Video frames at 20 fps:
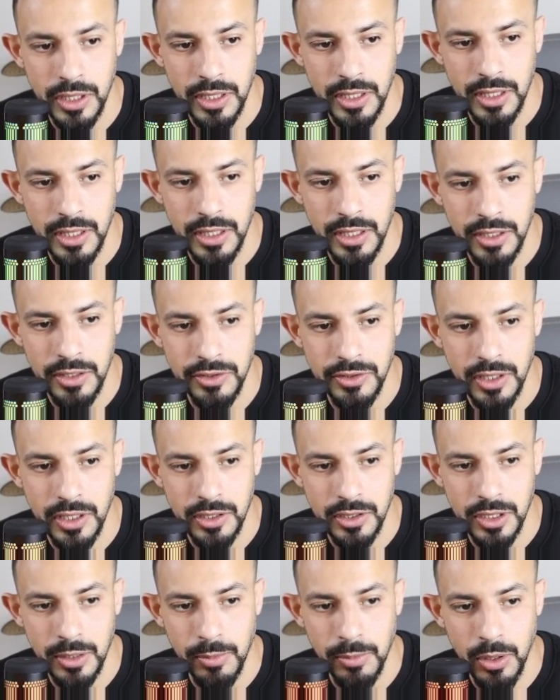these
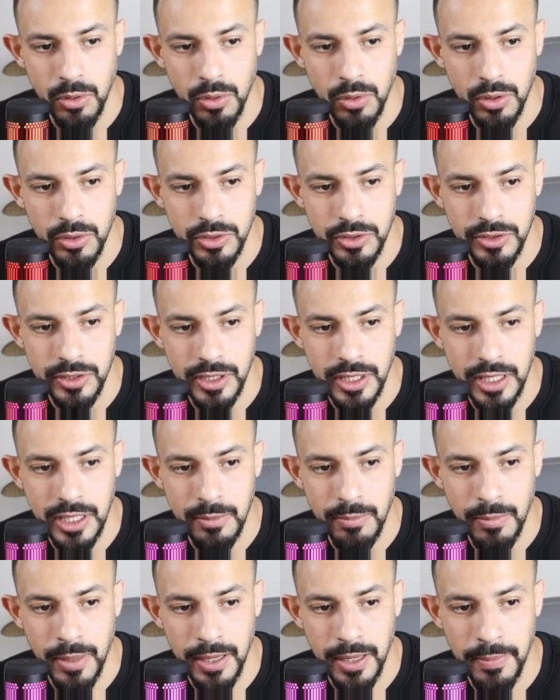double quotes in
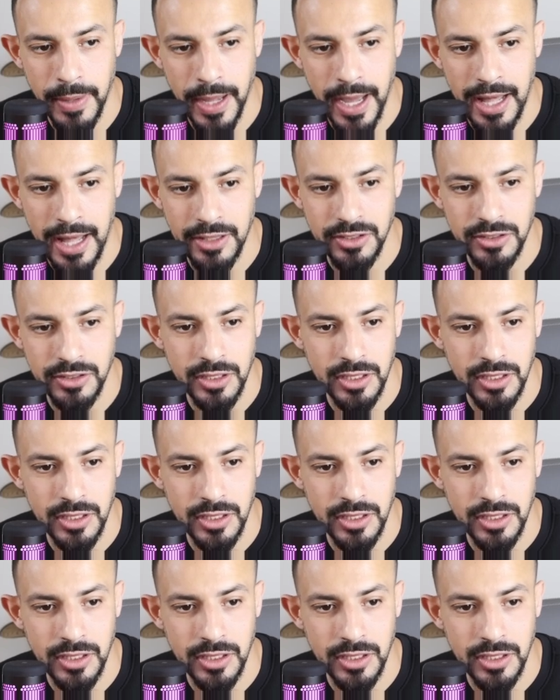my paths.